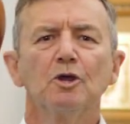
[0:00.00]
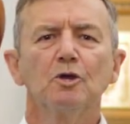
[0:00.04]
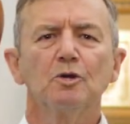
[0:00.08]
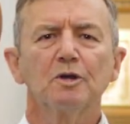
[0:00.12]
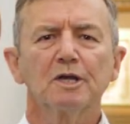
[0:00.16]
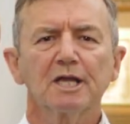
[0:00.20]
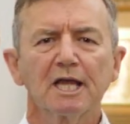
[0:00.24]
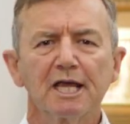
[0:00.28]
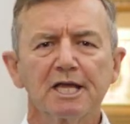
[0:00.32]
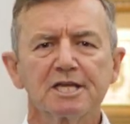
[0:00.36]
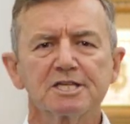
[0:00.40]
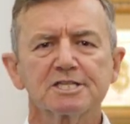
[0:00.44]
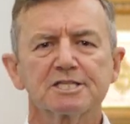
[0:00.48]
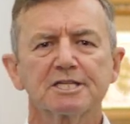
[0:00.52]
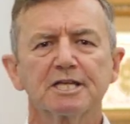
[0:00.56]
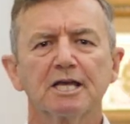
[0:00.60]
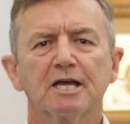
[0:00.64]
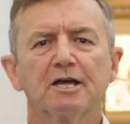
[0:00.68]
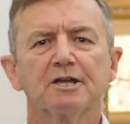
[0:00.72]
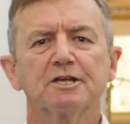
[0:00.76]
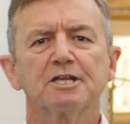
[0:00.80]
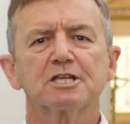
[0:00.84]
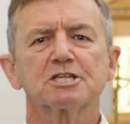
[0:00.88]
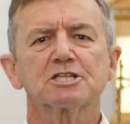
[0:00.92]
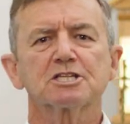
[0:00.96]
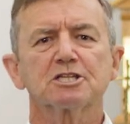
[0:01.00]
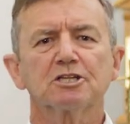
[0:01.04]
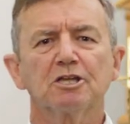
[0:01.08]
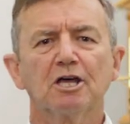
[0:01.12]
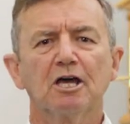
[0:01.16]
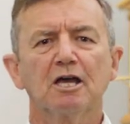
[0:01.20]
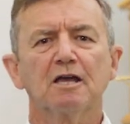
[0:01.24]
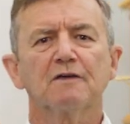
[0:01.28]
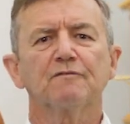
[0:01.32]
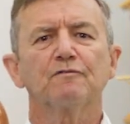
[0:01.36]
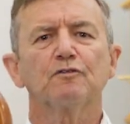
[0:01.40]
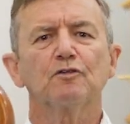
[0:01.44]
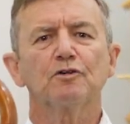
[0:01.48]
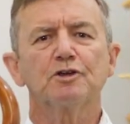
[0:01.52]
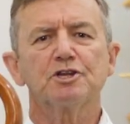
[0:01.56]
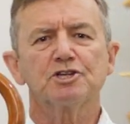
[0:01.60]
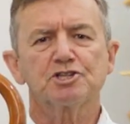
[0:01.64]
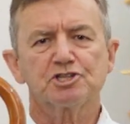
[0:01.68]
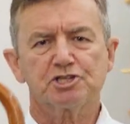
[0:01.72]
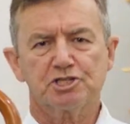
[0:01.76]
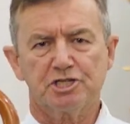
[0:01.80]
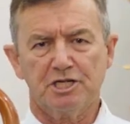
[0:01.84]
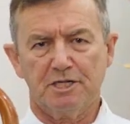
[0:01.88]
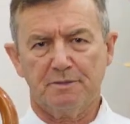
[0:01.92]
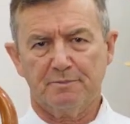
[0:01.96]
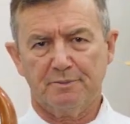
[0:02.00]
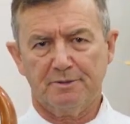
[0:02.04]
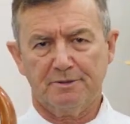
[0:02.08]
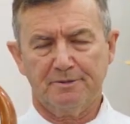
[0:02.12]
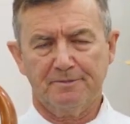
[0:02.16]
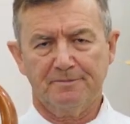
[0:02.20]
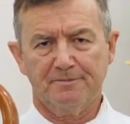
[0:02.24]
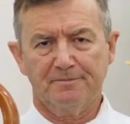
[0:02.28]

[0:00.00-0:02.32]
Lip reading: who lays down his life for his sheep.